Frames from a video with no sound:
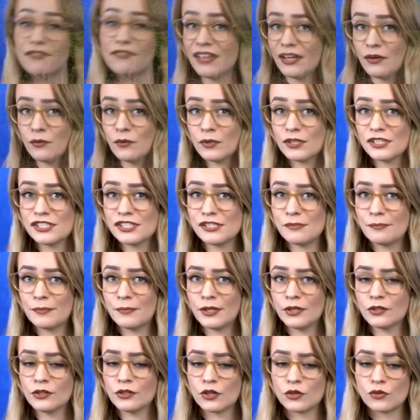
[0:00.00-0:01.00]
they were to
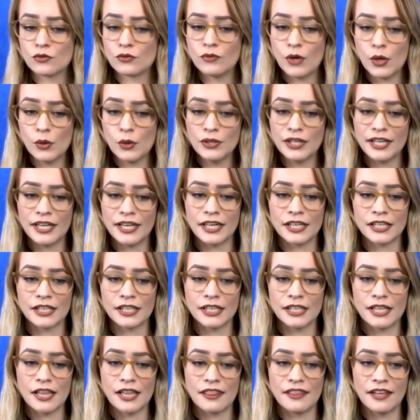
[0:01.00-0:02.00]
build a road
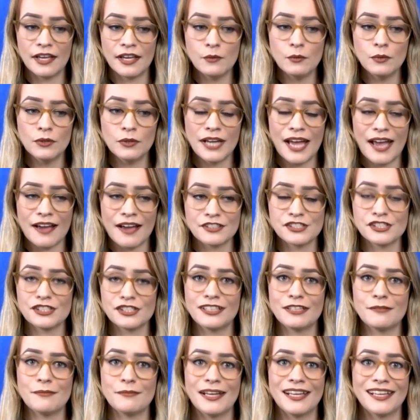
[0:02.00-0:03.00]
here, they would
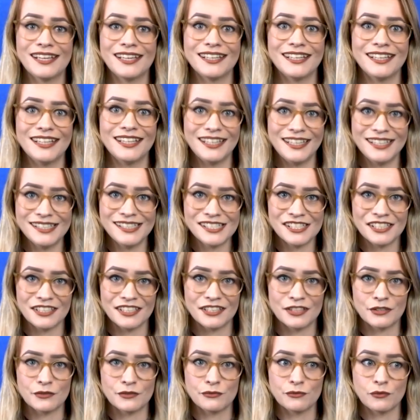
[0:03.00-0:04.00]
actually make it
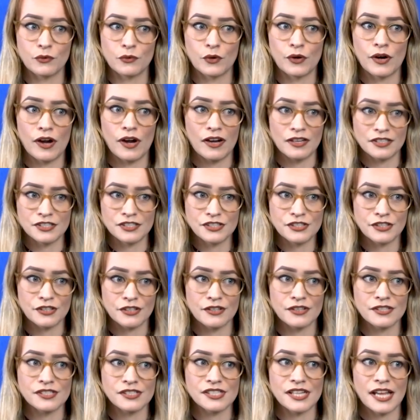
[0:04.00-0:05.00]
easier for
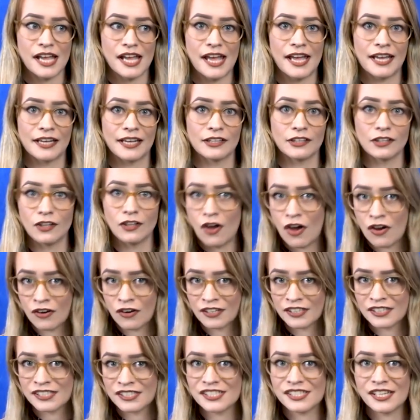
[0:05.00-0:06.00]
hunters and
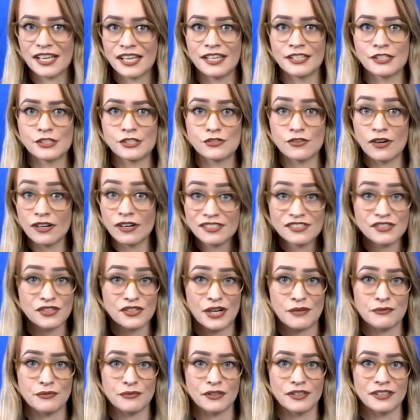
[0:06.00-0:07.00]
loggers and drug
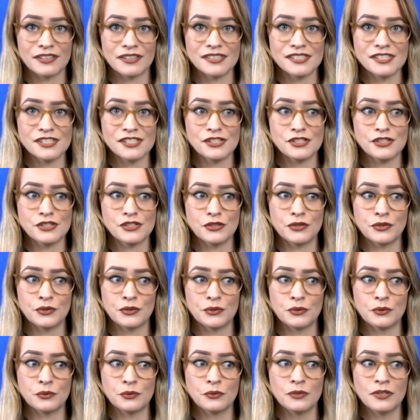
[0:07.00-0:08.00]
traffickers
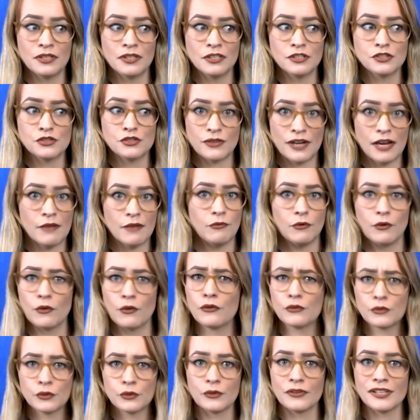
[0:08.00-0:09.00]
to travel
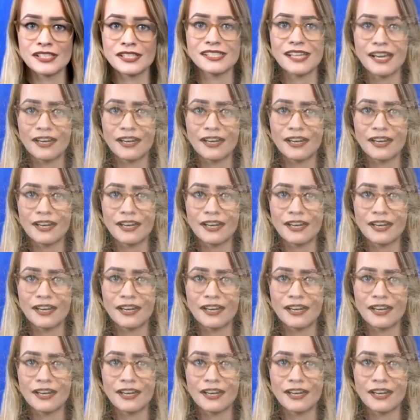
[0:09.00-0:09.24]
through this